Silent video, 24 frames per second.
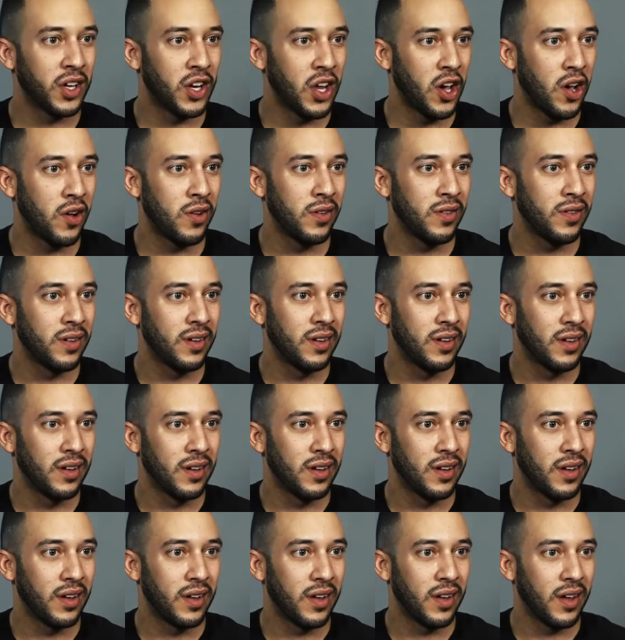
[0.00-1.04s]
you know?
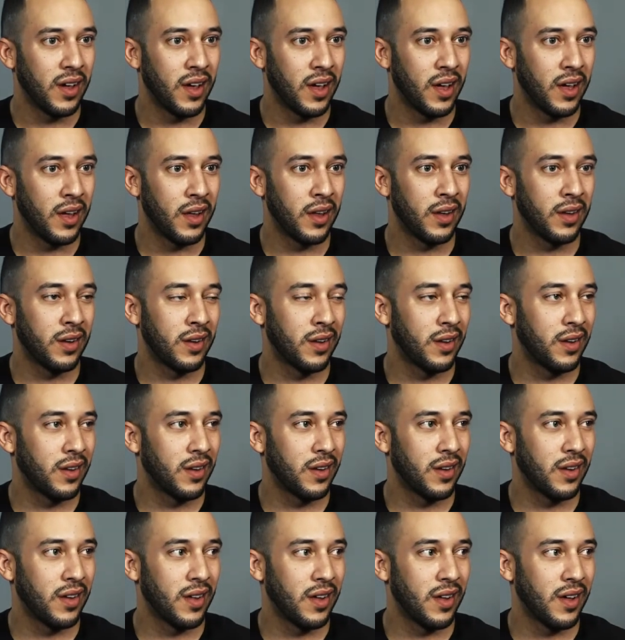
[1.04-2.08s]
And
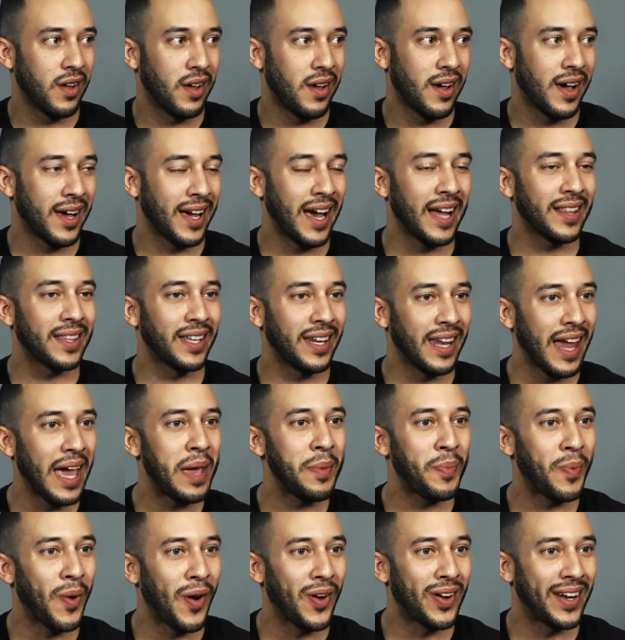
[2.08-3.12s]
I got the
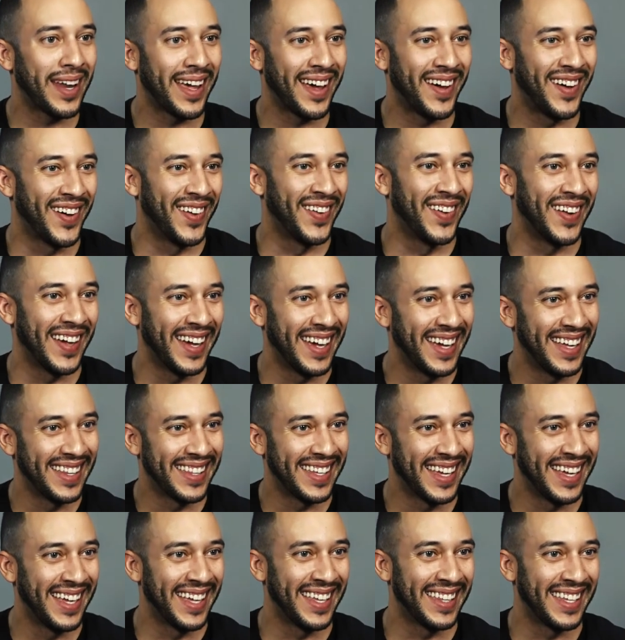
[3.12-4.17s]
light part down.
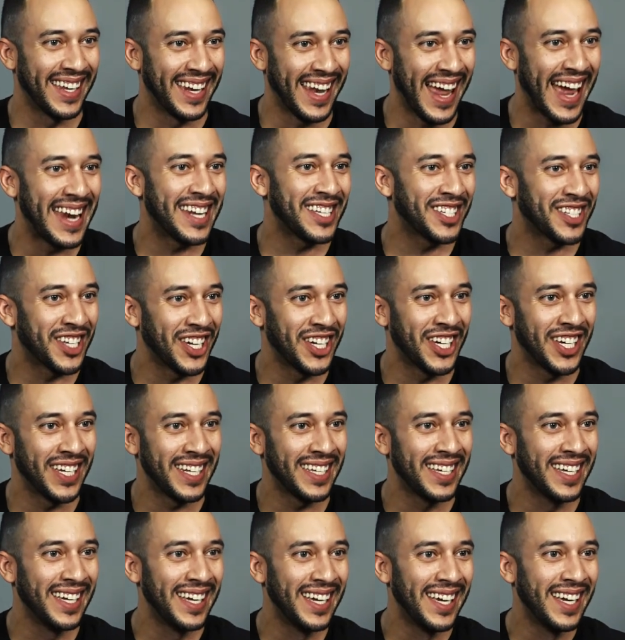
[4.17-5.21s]
the, the, light is
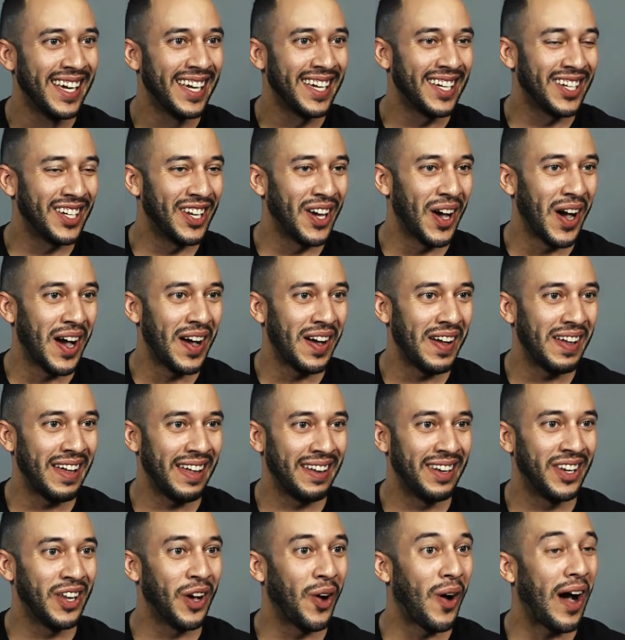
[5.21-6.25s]
good. You know, I
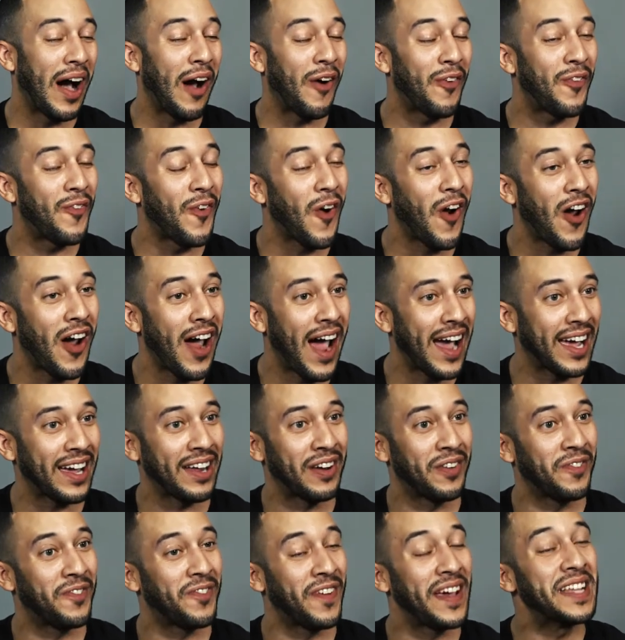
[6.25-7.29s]
know how far I
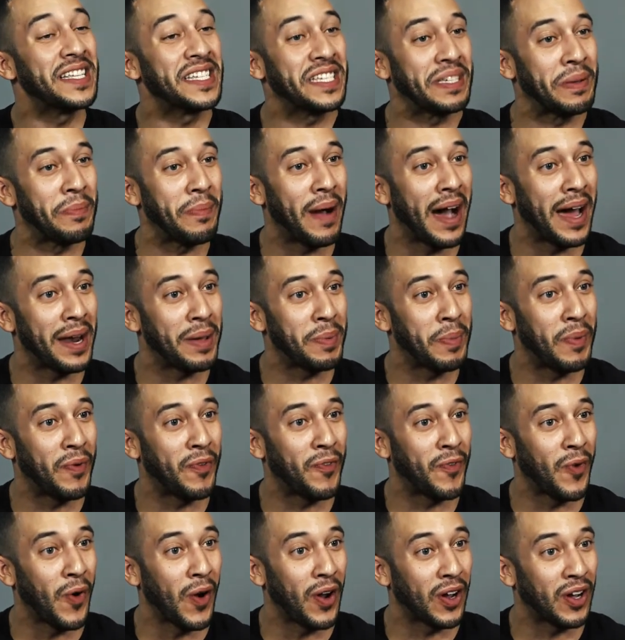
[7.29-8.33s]
can offend somebody
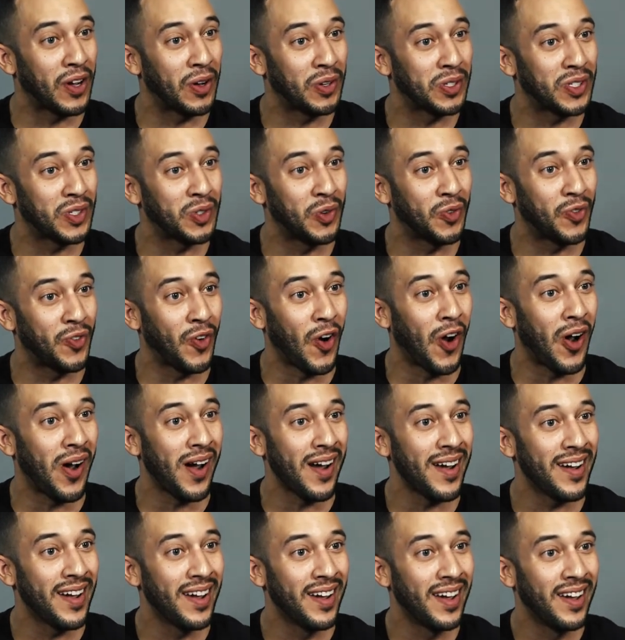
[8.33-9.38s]
before it goes too
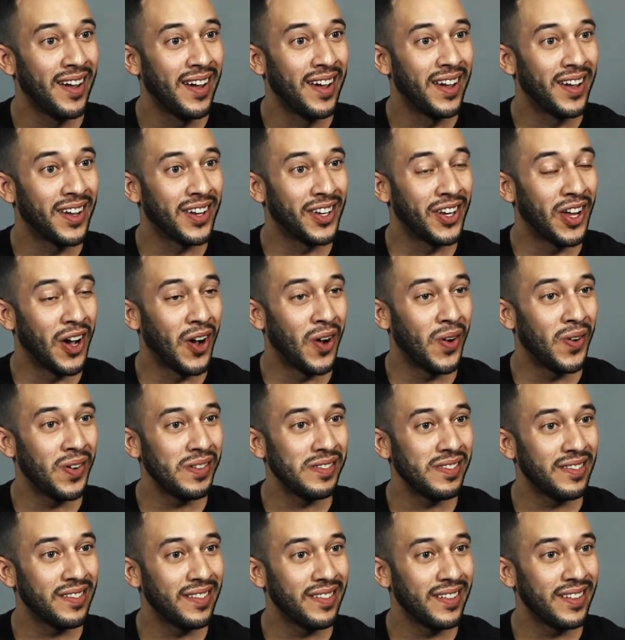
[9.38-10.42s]
far, you know?
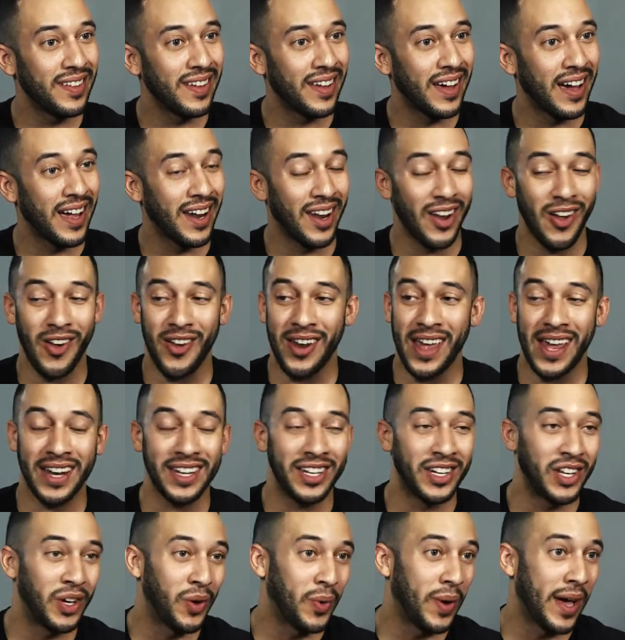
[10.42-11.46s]
I learned how to
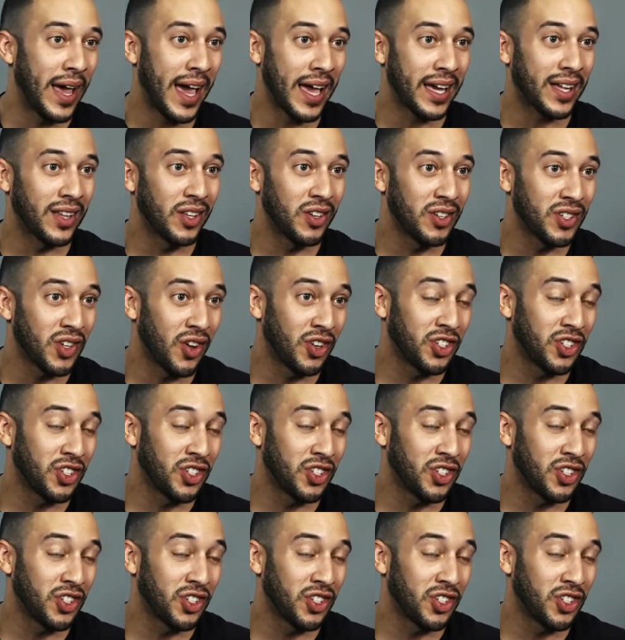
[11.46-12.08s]
deal with hecklers